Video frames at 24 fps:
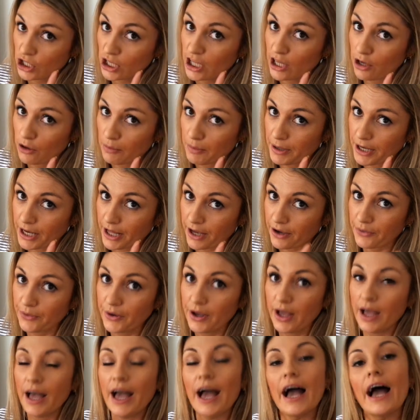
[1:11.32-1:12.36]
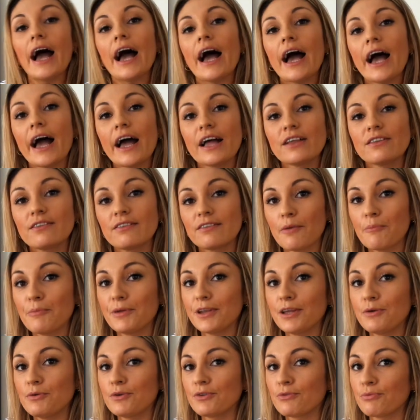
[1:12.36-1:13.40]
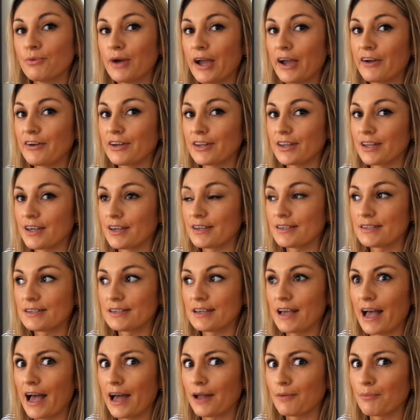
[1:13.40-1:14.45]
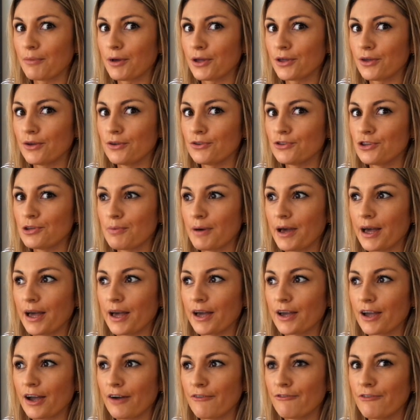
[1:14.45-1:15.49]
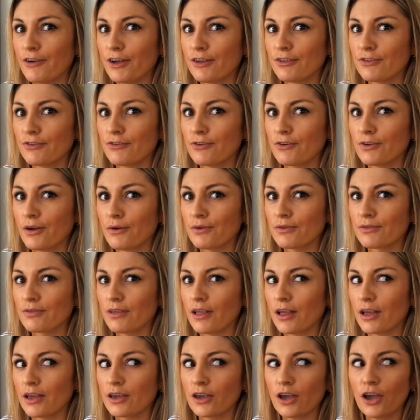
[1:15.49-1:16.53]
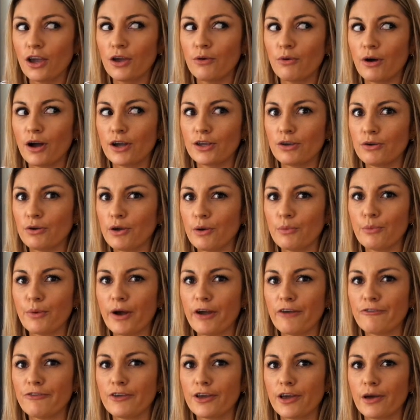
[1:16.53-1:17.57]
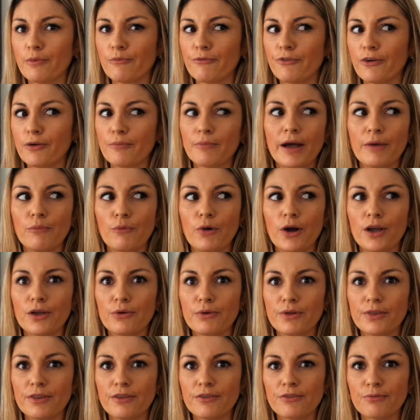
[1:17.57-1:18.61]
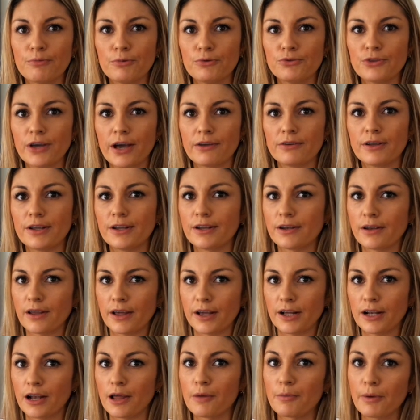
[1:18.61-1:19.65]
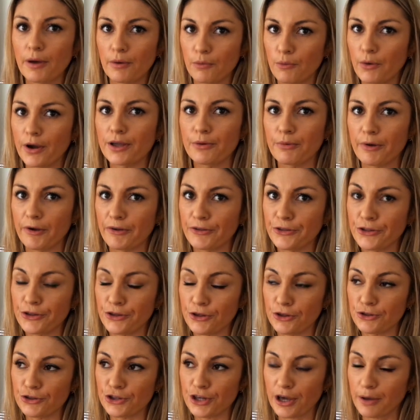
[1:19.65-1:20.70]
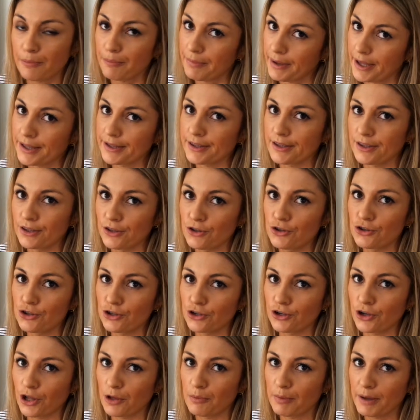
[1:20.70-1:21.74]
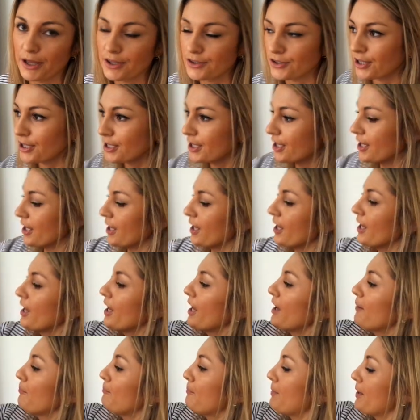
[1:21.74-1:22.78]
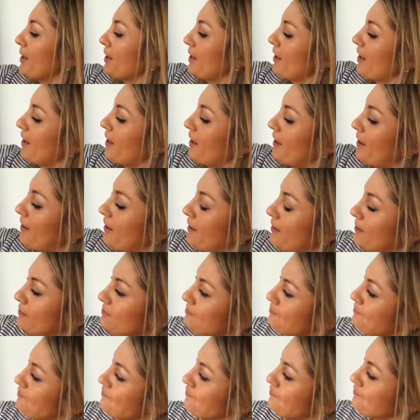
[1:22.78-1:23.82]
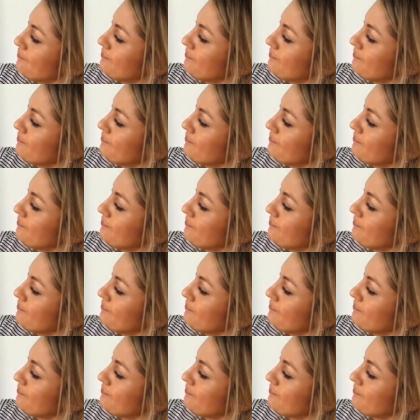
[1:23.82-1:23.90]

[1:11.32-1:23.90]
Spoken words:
kill me now, and somebody was wearing this and my Gucci bag. First of all, I was like, who are you and where have you come from and why are you in this small town in a nightclub and why are you wearing your Gucci handbag? You should know better. But, and